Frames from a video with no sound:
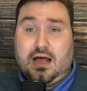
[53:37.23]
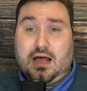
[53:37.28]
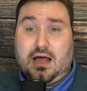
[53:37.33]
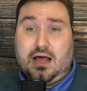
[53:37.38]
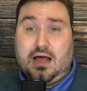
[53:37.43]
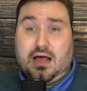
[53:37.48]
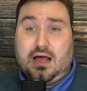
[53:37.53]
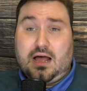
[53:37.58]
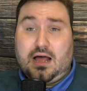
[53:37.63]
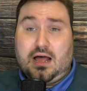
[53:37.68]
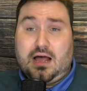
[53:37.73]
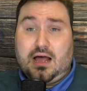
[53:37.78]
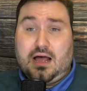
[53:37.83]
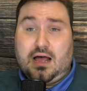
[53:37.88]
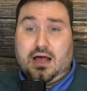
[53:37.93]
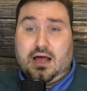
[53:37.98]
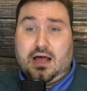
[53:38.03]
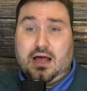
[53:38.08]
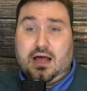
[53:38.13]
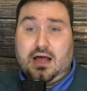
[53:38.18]
I don't
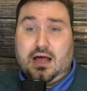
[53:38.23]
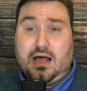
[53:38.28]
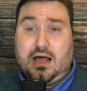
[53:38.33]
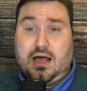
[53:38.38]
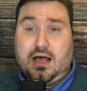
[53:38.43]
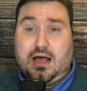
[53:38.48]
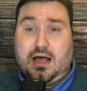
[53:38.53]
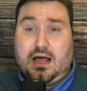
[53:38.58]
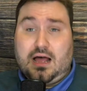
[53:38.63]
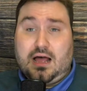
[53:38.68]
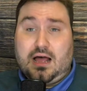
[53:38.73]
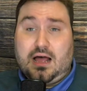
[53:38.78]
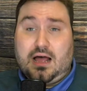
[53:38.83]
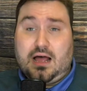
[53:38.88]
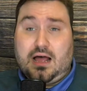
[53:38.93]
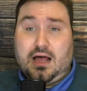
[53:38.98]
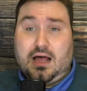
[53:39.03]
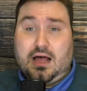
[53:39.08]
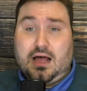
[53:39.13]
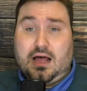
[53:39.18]
know if he
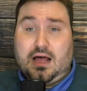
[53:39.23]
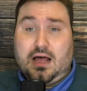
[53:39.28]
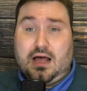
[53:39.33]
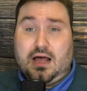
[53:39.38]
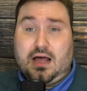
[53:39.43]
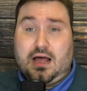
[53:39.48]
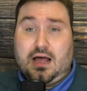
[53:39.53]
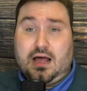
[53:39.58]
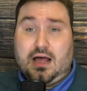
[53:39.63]
comes to LSU.